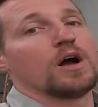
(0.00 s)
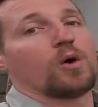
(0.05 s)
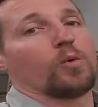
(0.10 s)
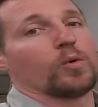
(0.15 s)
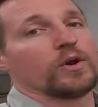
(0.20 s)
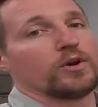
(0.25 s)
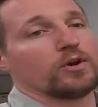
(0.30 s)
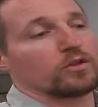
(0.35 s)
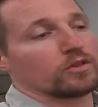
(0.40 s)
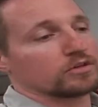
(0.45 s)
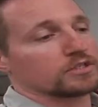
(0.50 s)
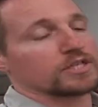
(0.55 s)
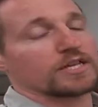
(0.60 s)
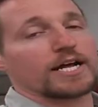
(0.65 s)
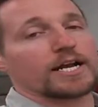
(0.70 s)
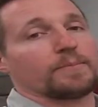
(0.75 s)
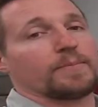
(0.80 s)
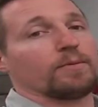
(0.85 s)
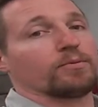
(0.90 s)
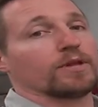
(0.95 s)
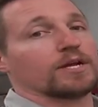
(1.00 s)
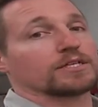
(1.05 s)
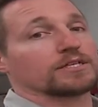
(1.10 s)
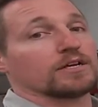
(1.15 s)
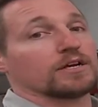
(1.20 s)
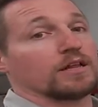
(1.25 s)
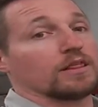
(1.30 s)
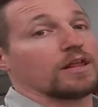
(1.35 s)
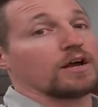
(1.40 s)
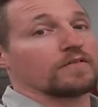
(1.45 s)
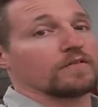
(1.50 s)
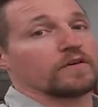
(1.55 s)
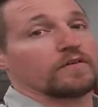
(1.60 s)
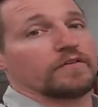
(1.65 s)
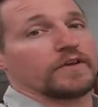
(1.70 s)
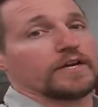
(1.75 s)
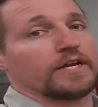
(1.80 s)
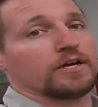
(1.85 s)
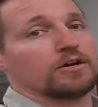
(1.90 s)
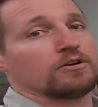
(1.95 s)
We know there's a lot of people out there that love our
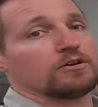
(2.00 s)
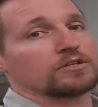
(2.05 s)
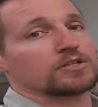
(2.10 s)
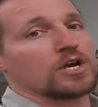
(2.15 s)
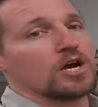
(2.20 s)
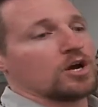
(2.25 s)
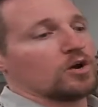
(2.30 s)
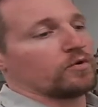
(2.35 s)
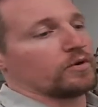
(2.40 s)
videos.